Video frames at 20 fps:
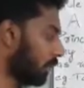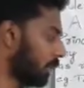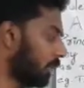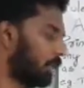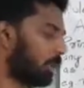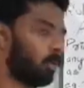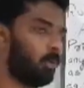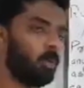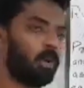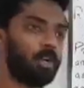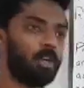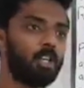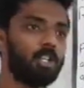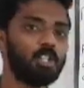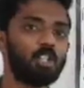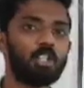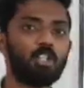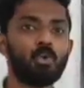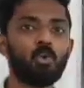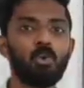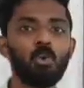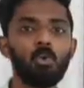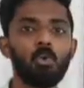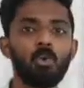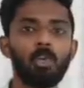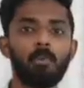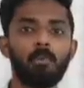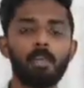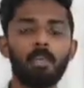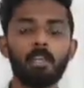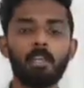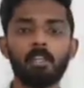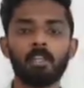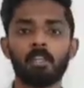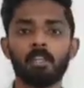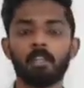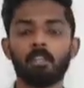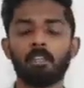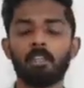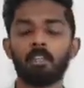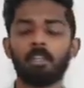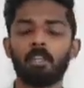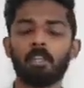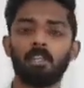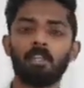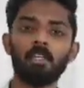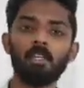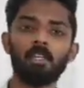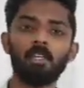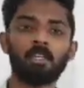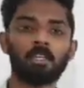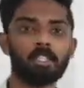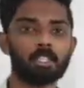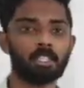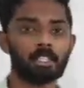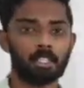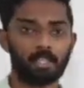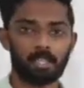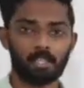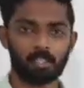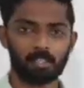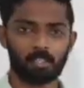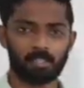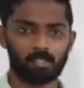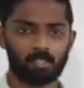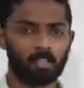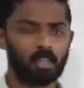the word should will be there in the sentence.